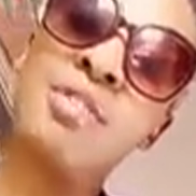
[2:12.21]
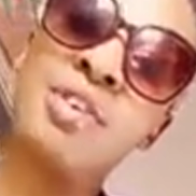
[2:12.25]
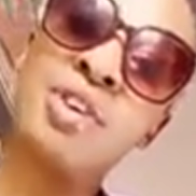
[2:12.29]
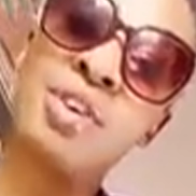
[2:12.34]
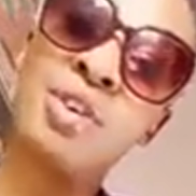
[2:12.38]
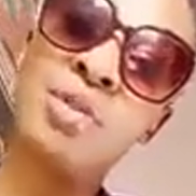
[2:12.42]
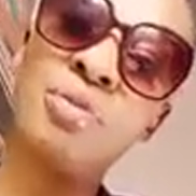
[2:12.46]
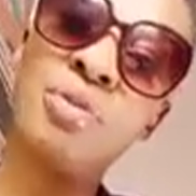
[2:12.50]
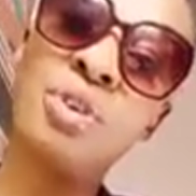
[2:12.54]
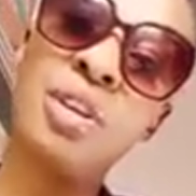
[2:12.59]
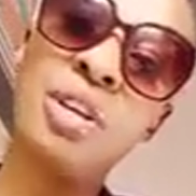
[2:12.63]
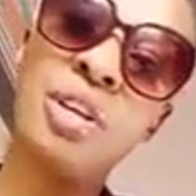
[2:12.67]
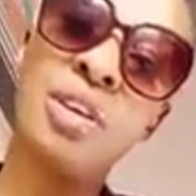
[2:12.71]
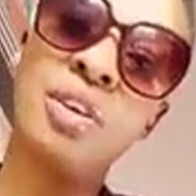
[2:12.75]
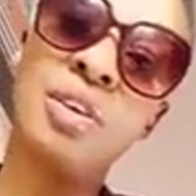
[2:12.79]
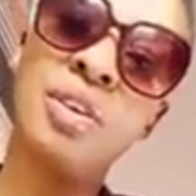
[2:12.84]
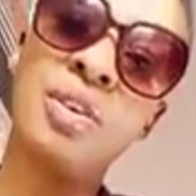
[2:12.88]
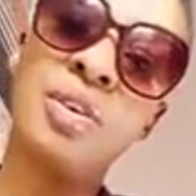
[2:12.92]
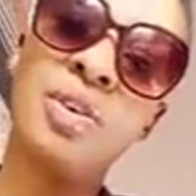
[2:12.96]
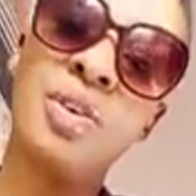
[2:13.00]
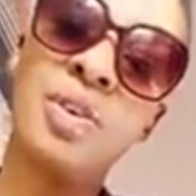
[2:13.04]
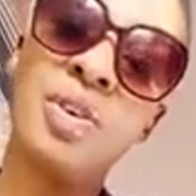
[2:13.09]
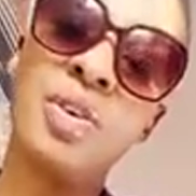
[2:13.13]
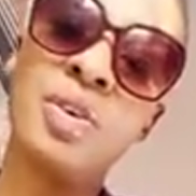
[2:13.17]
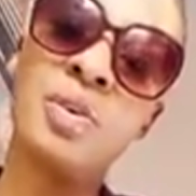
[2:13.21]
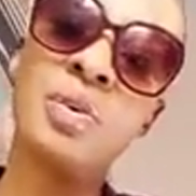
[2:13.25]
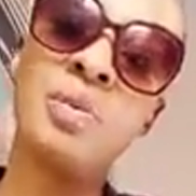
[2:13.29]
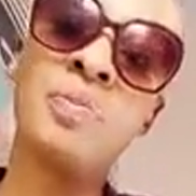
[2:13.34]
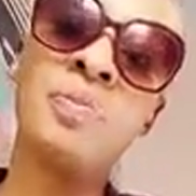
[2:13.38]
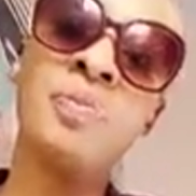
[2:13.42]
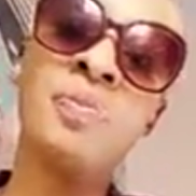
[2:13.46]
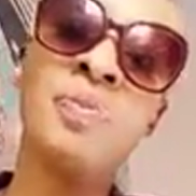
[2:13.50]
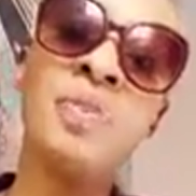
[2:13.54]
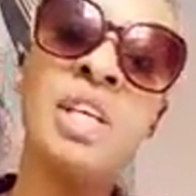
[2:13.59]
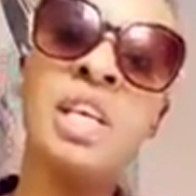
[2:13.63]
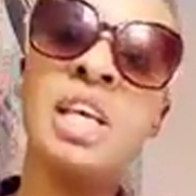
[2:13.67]
a career, you know.
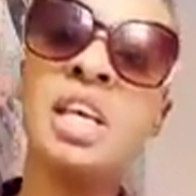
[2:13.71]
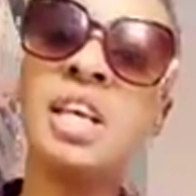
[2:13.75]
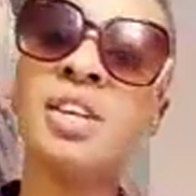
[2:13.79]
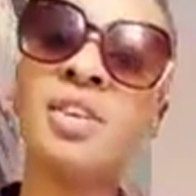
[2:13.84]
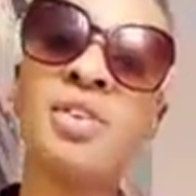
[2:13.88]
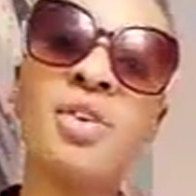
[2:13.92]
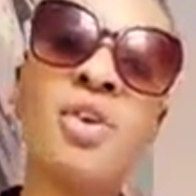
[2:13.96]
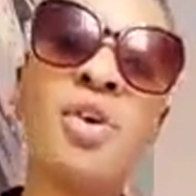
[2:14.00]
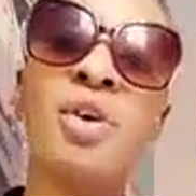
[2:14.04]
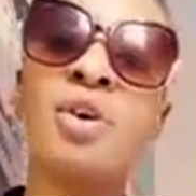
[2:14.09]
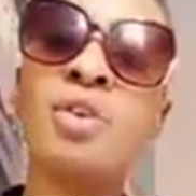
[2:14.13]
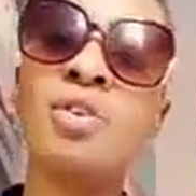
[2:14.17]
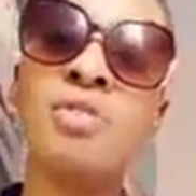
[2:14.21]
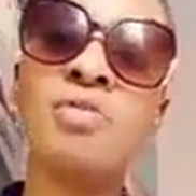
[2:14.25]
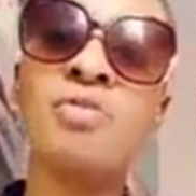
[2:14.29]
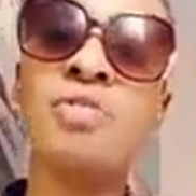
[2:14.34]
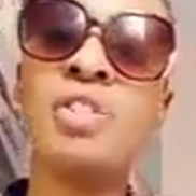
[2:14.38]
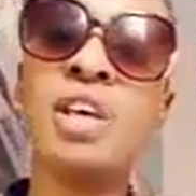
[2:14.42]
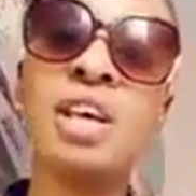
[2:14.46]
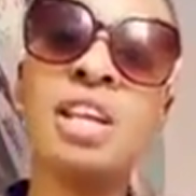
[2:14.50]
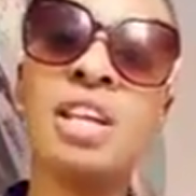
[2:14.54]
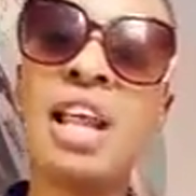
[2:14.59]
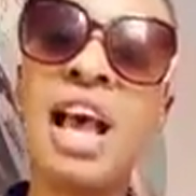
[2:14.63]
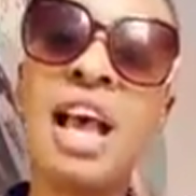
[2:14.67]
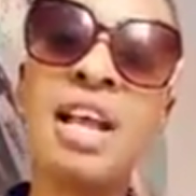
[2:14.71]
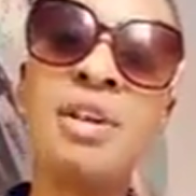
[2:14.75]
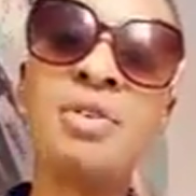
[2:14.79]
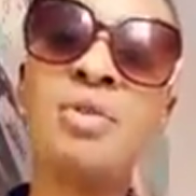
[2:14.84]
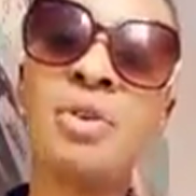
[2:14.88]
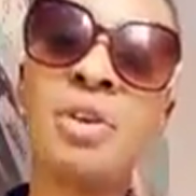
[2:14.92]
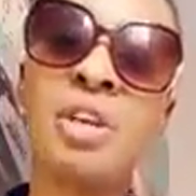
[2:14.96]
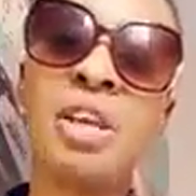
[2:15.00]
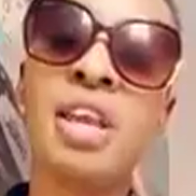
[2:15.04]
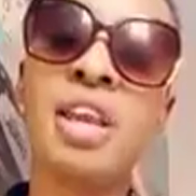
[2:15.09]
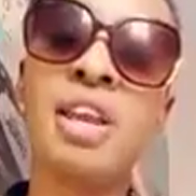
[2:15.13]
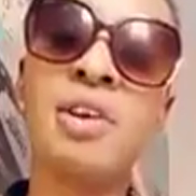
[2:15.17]
And all of that, I
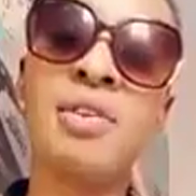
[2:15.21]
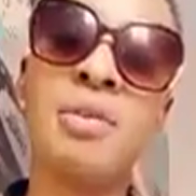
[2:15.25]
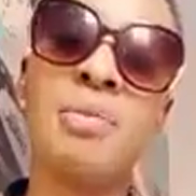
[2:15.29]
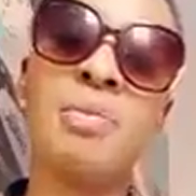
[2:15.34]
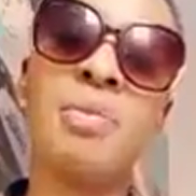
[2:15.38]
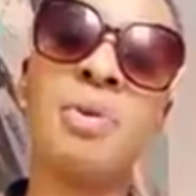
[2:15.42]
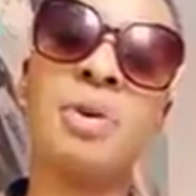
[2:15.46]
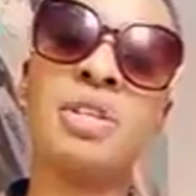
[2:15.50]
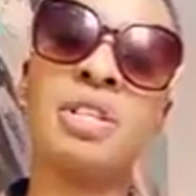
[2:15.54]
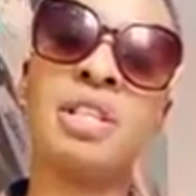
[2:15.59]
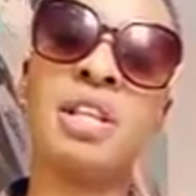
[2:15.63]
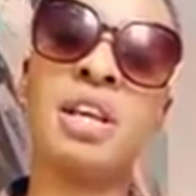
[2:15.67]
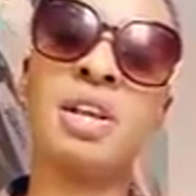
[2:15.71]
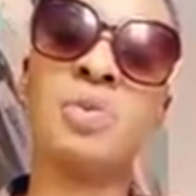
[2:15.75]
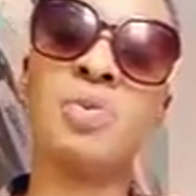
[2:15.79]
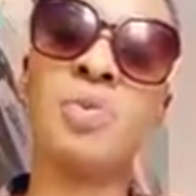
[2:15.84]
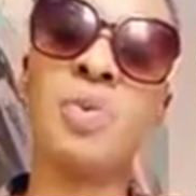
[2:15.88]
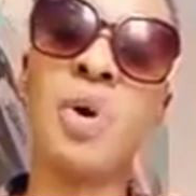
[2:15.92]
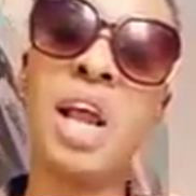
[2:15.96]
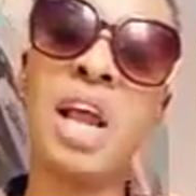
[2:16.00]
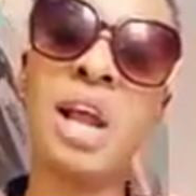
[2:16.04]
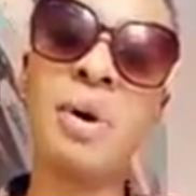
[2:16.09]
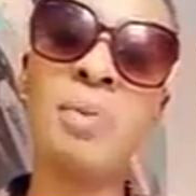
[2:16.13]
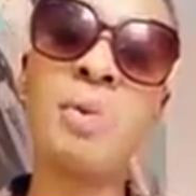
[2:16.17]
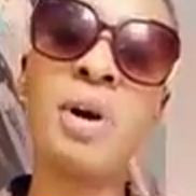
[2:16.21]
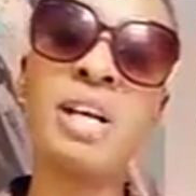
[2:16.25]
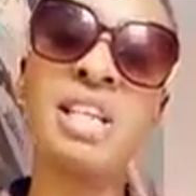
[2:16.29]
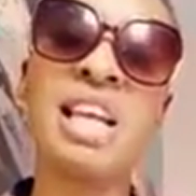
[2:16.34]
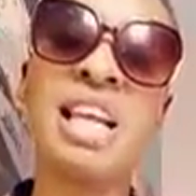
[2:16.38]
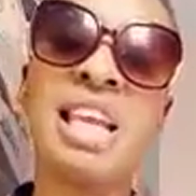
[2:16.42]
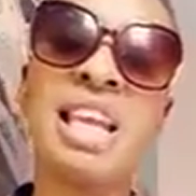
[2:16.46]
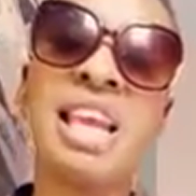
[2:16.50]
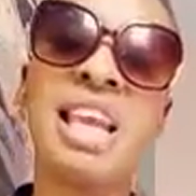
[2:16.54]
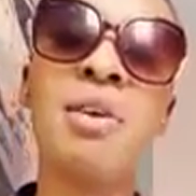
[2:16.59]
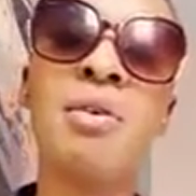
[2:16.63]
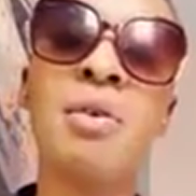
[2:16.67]
don't care about that. What
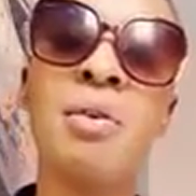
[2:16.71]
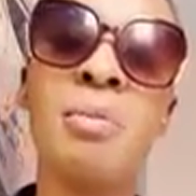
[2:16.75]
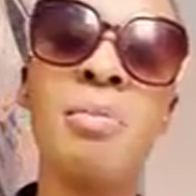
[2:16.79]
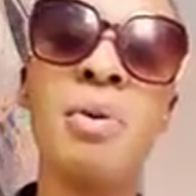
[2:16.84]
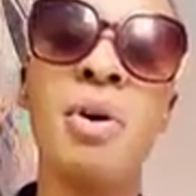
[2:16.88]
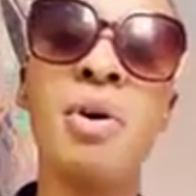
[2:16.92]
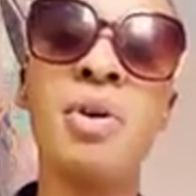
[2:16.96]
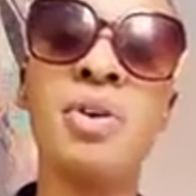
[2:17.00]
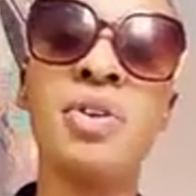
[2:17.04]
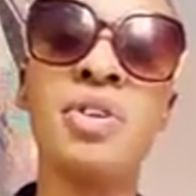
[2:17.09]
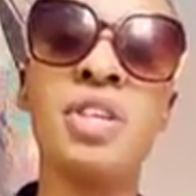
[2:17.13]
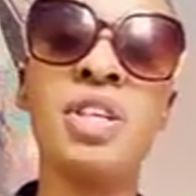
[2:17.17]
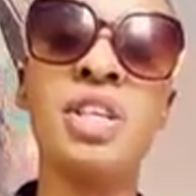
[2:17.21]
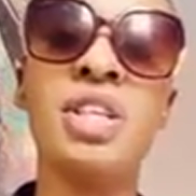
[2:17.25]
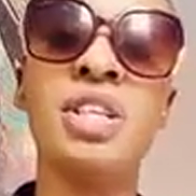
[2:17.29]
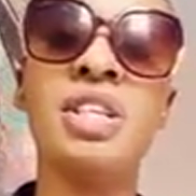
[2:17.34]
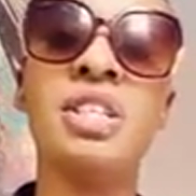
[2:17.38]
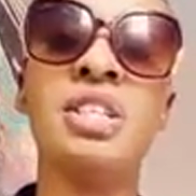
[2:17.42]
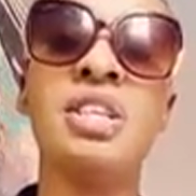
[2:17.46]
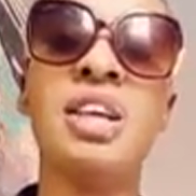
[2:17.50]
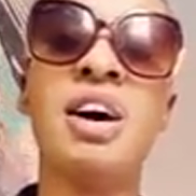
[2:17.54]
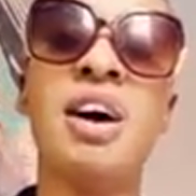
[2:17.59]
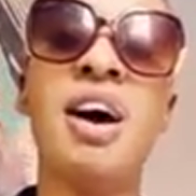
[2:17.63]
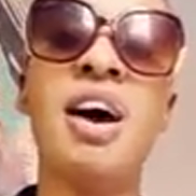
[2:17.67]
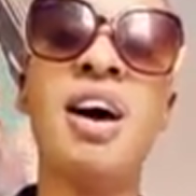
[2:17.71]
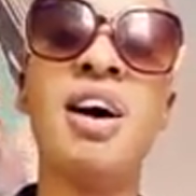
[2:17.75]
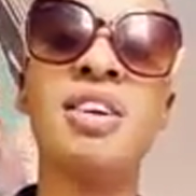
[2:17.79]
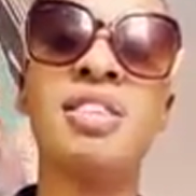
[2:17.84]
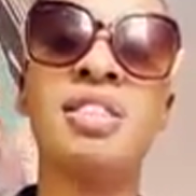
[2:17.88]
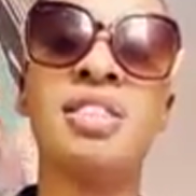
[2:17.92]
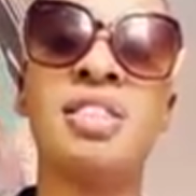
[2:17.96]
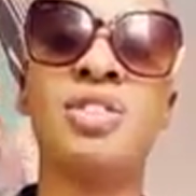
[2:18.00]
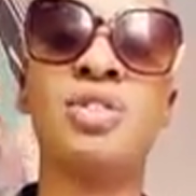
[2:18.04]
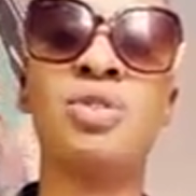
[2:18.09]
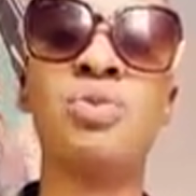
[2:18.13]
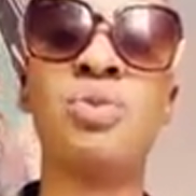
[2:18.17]
I care about is the
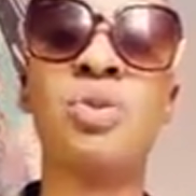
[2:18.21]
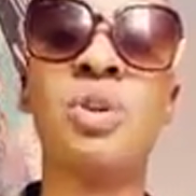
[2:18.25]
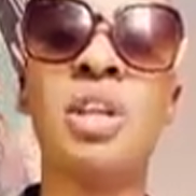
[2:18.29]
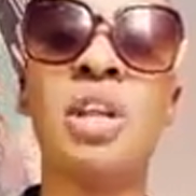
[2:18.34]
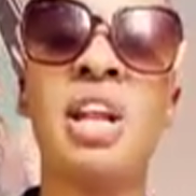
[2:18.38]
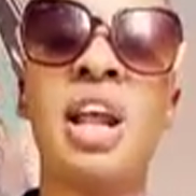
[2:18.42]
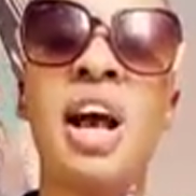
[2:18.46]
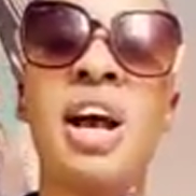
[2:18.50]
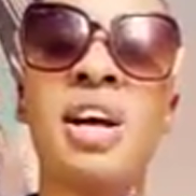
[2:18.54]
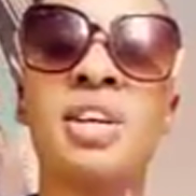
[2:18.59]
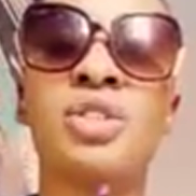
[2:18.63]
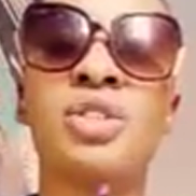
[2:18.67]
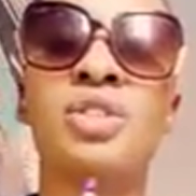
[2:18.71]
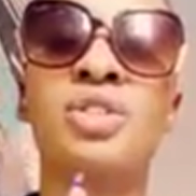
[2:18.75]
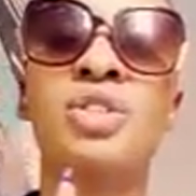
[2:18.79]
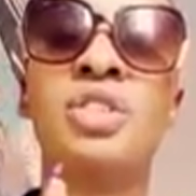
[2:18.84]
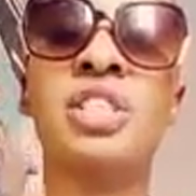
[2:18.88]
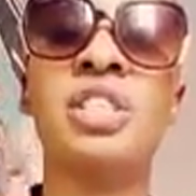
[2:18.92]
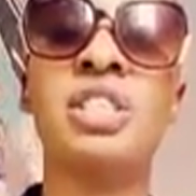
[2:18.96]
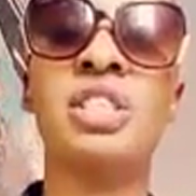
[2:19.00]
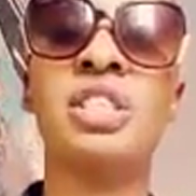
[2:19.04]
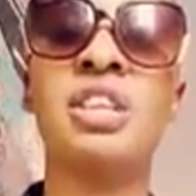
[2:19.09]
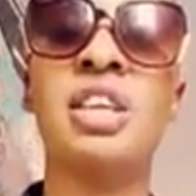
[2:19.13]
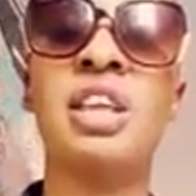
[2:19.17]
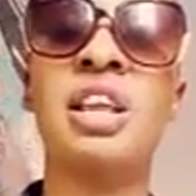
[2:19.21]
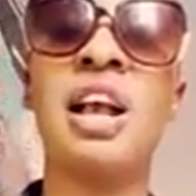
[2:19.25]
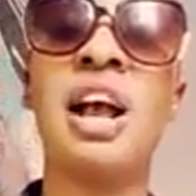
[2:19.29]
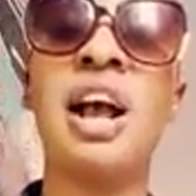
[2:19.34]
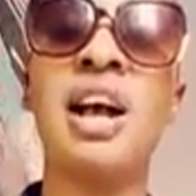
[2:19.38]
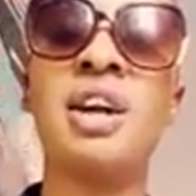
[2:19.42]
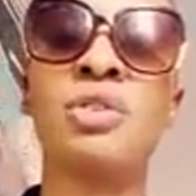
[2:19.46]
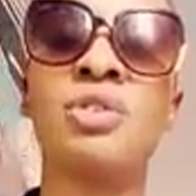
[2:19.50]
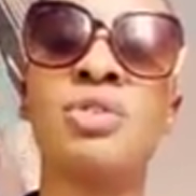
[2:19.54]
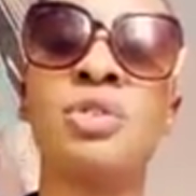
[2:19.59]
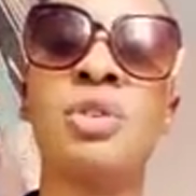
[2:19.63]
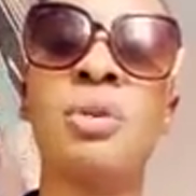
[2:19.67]
artist who can actually sing,
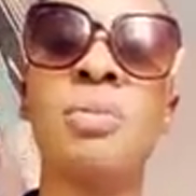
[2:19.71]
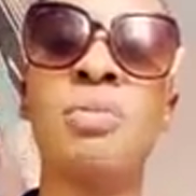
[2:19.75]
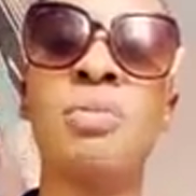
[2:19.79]
actually